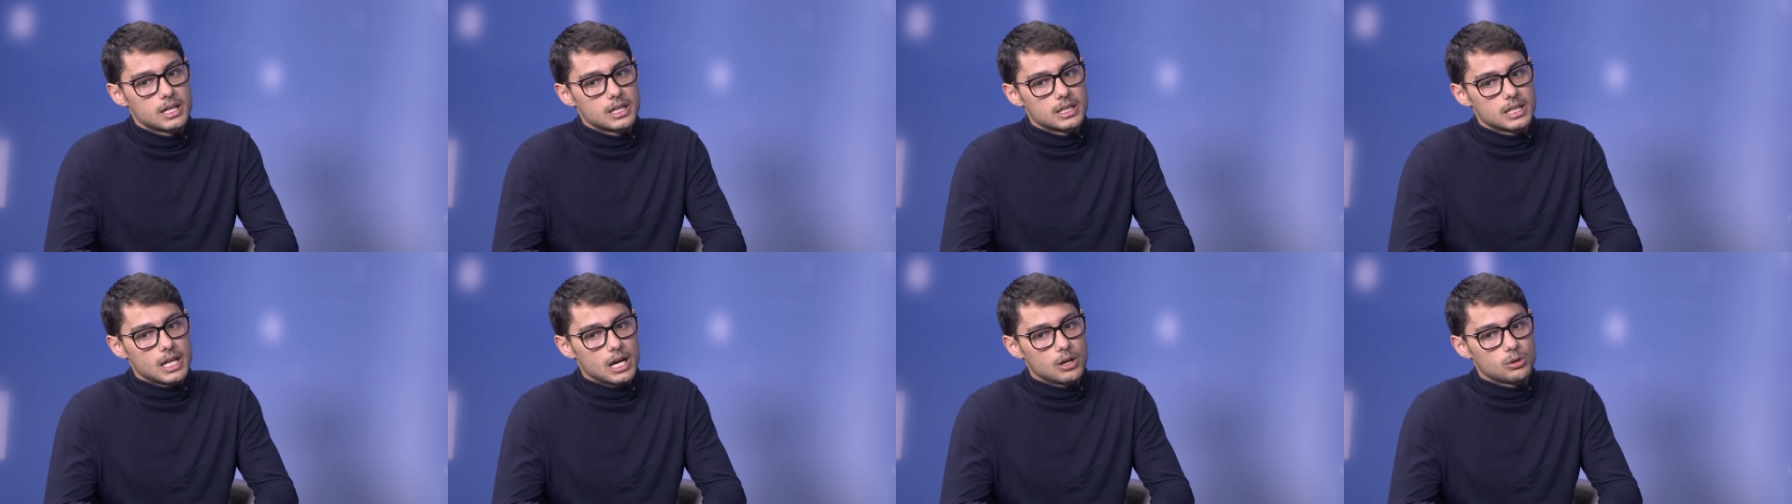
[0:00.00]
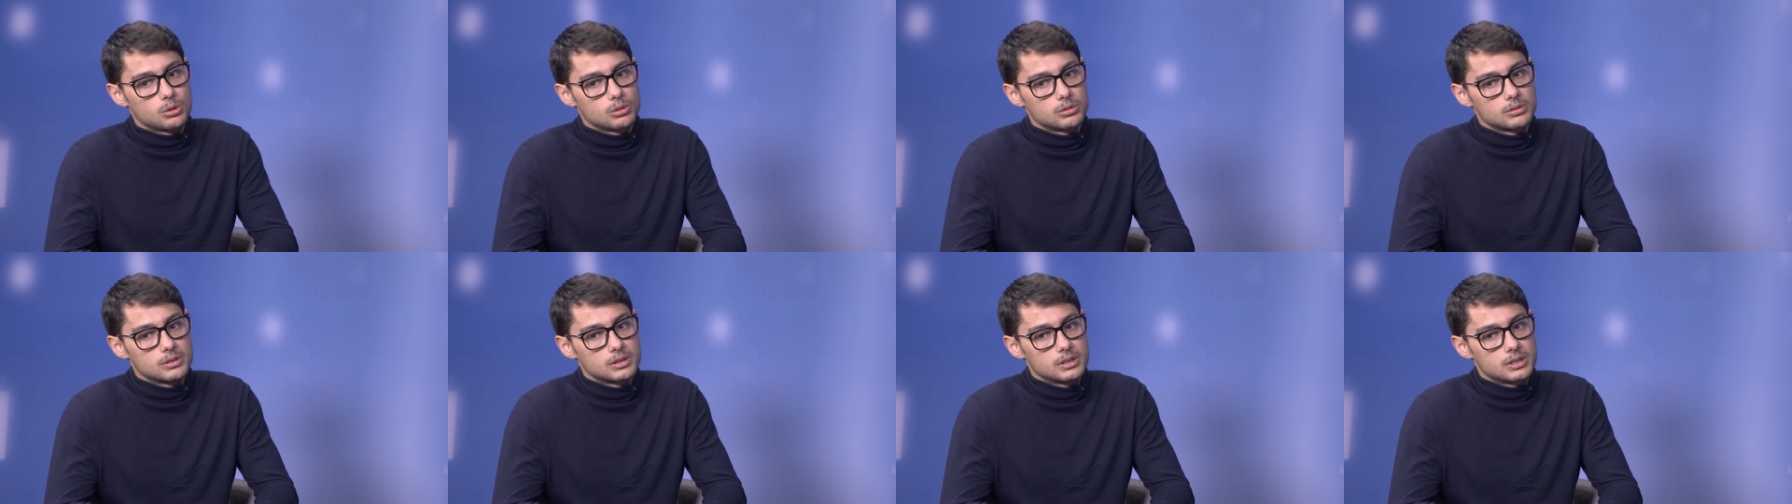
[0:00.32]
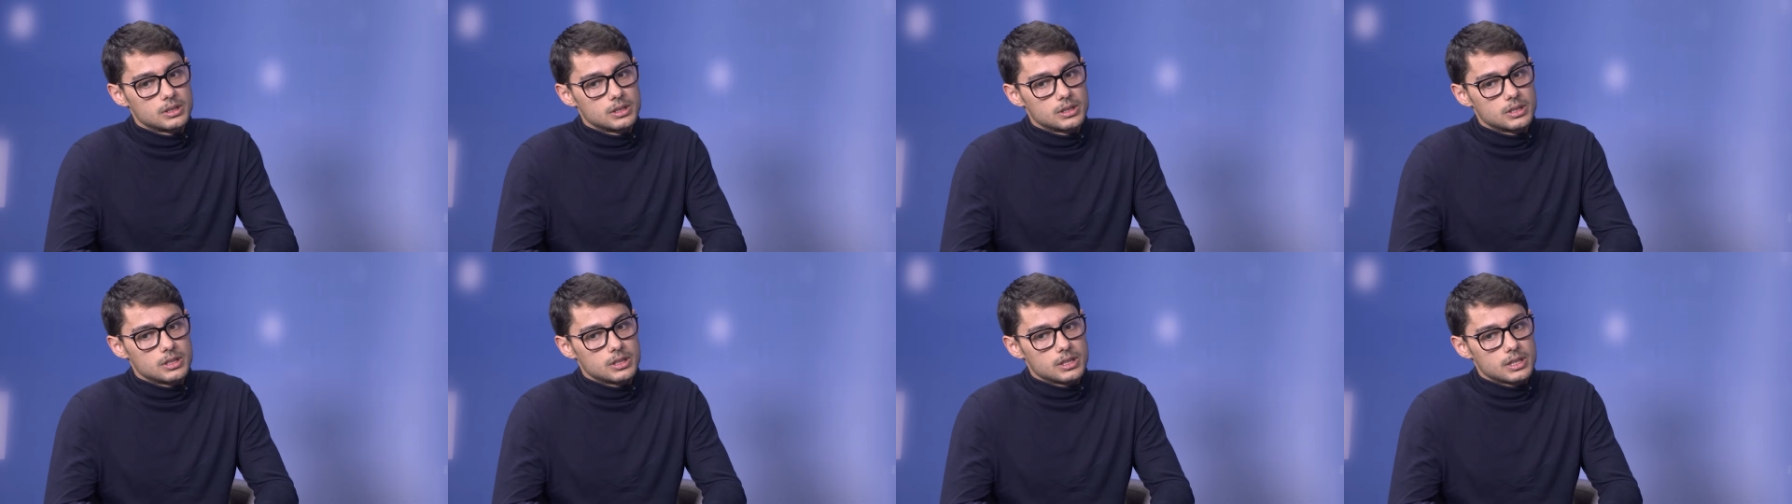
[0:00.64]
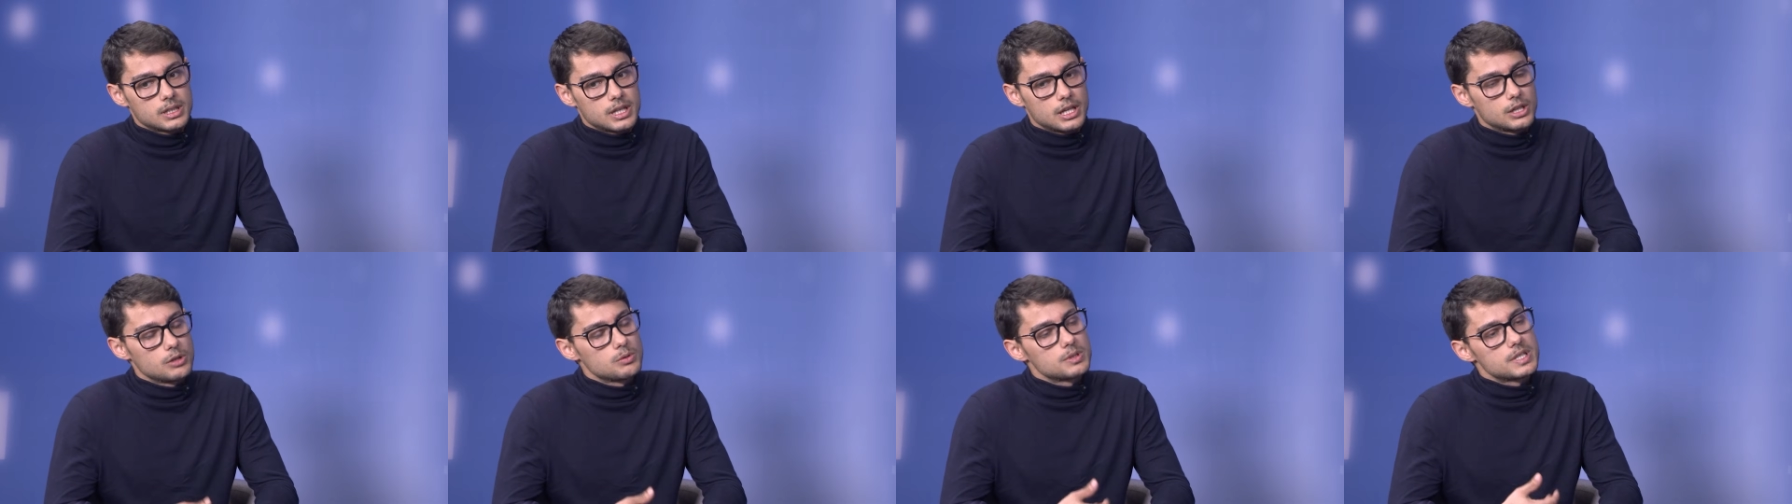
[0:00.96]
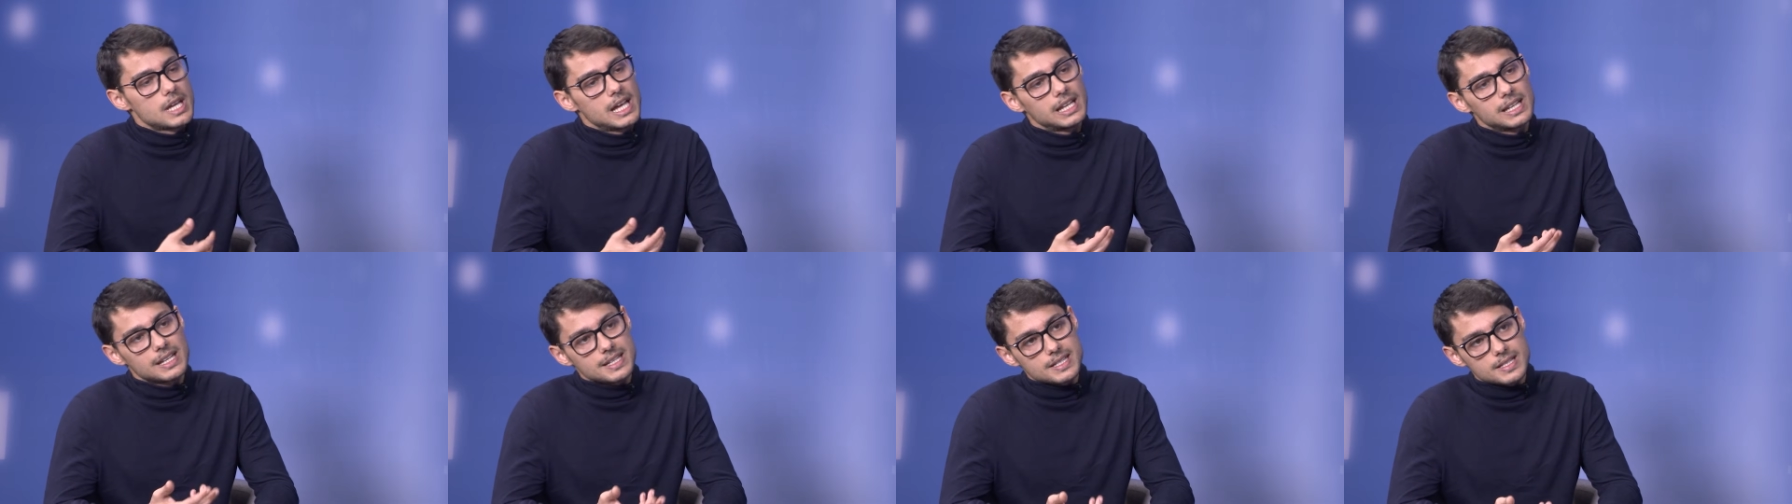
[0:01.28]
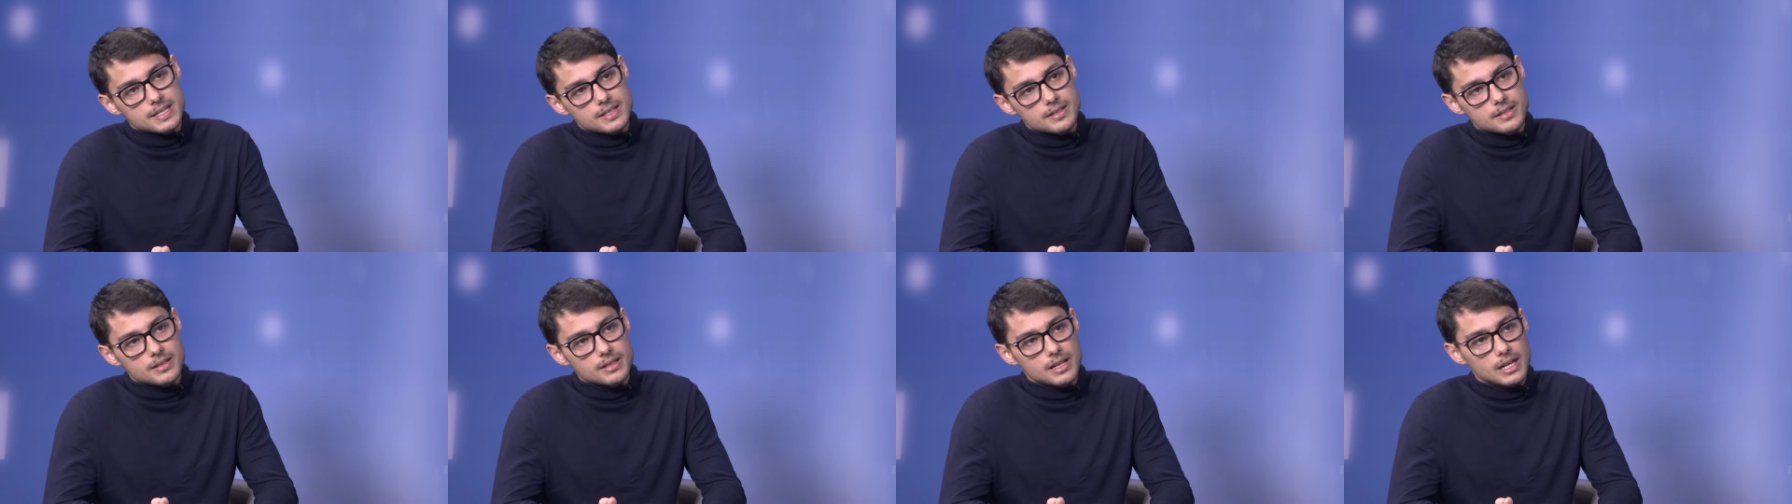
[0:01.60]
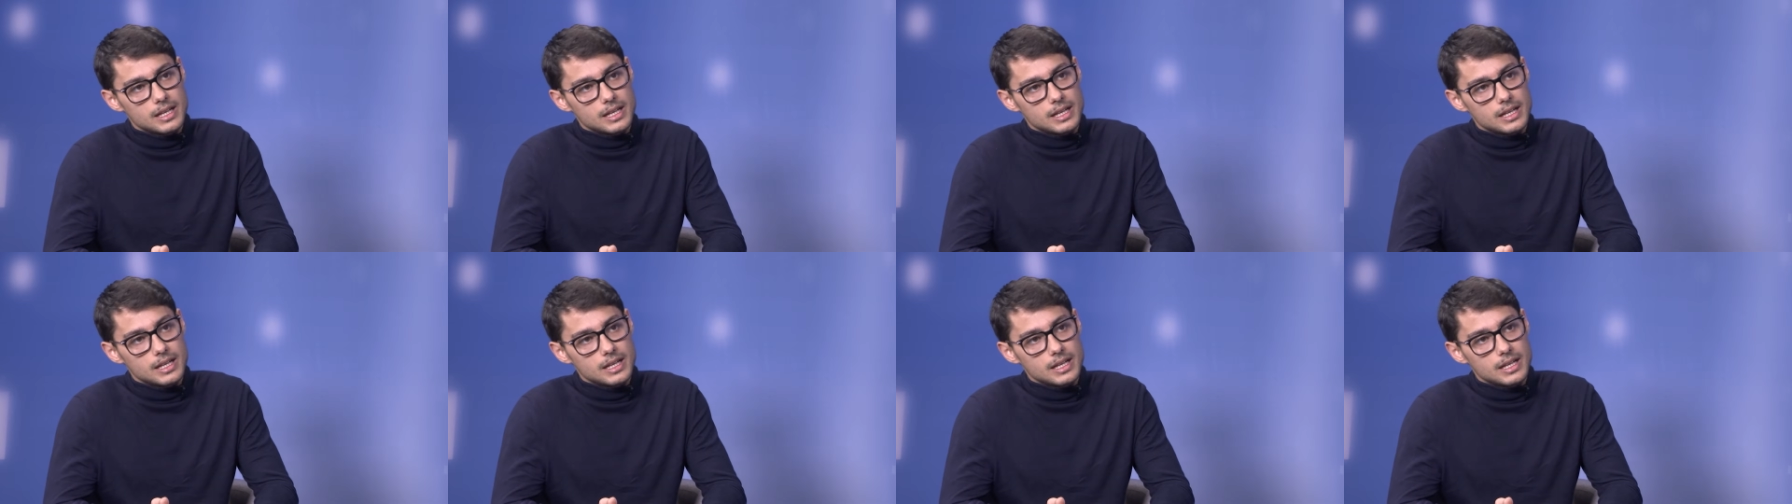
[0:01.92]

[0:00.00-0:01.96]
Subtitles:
Now, can you tell us